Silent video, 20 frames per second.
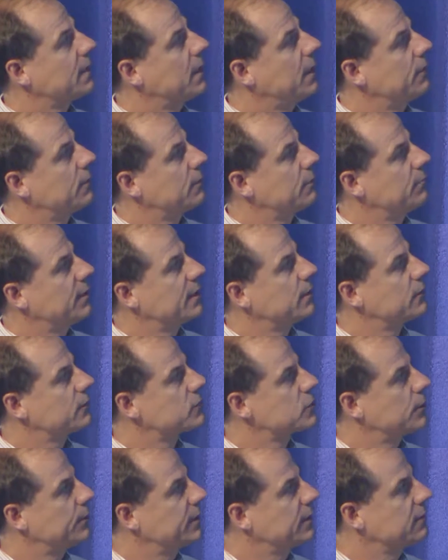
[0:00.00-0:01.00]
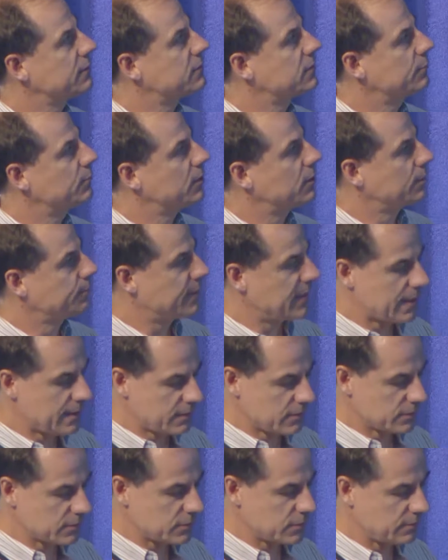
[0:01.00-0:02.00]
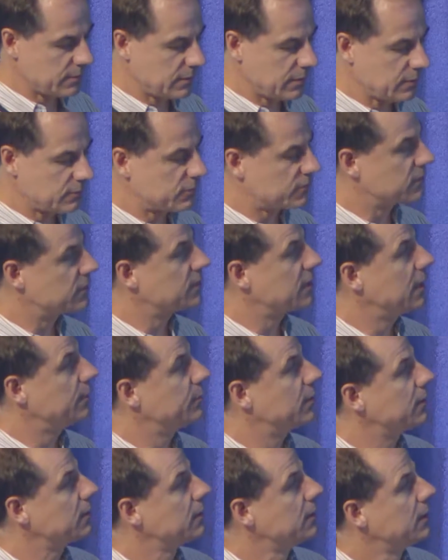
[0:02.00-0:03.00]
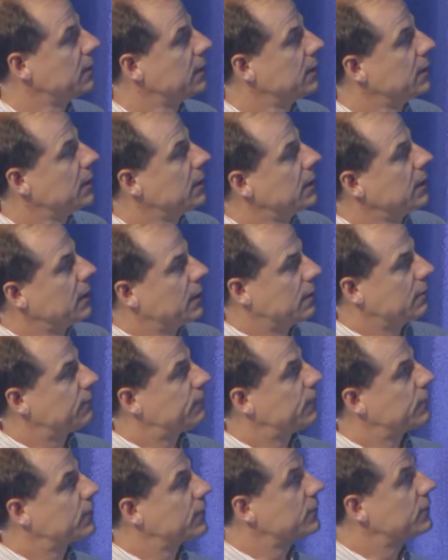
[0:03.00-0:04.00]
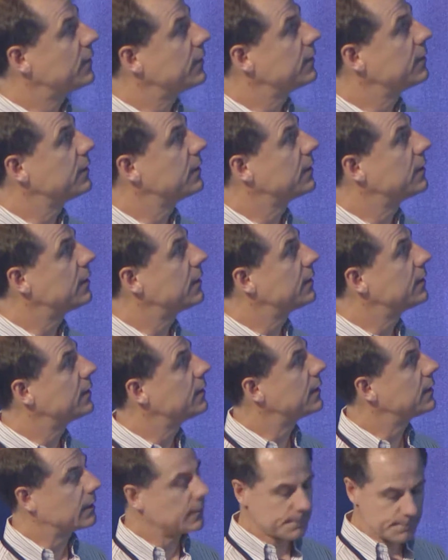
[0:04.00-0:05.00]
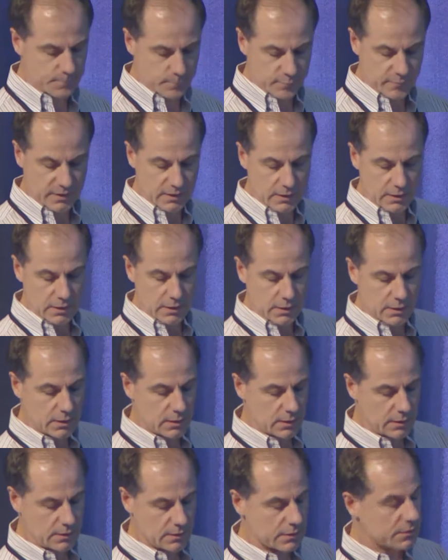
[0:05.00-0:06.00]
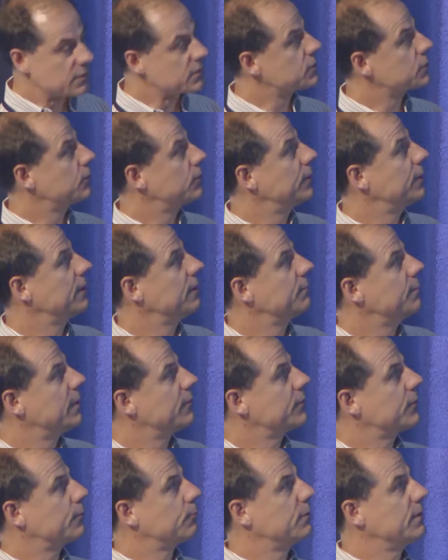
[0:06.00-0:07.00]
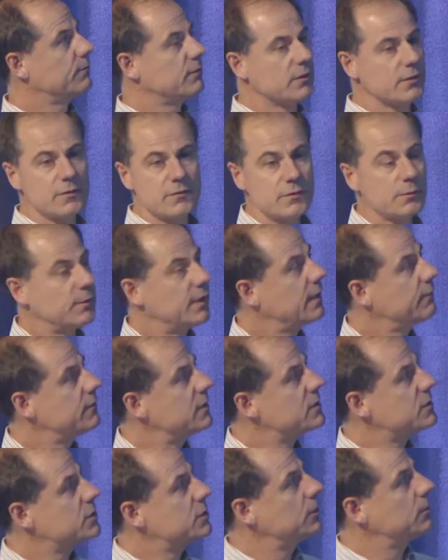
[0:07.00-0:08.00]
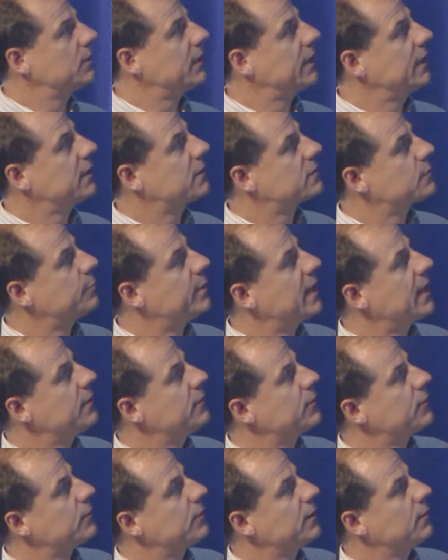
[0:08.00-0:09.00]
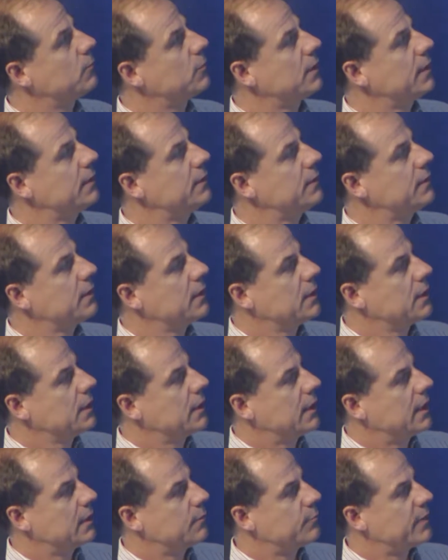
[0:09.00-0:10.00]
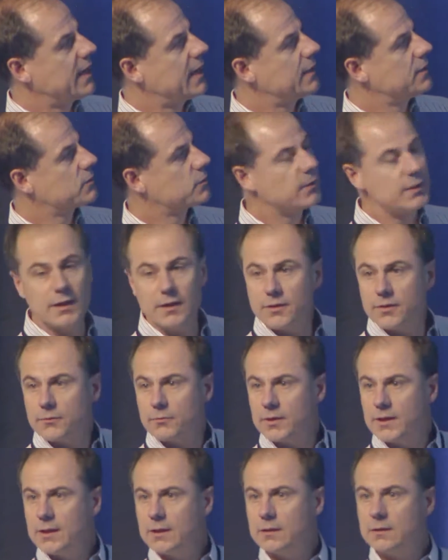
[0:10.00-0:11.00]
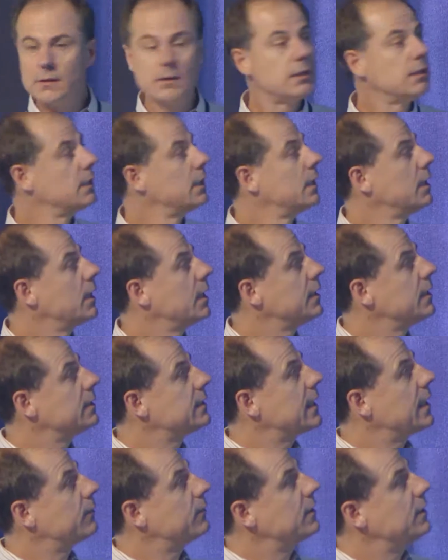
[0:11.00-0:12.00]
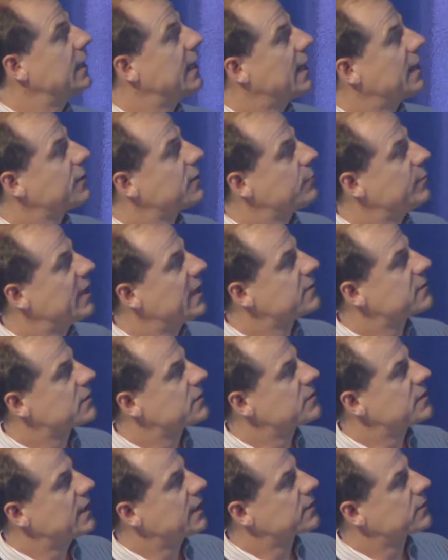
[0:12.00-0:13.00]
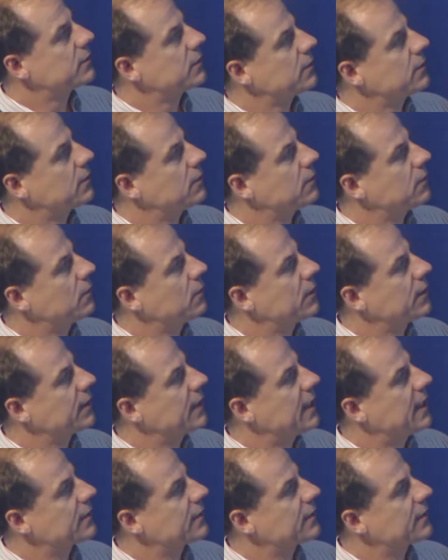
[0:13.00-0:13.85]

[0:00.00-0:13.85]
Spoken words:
Other metals showing similar patterns. So in the interest of time, I'll focus on the story about the river. So we have these 2 lakes, pad 31 and pad 23, down in the Athabasca sector along the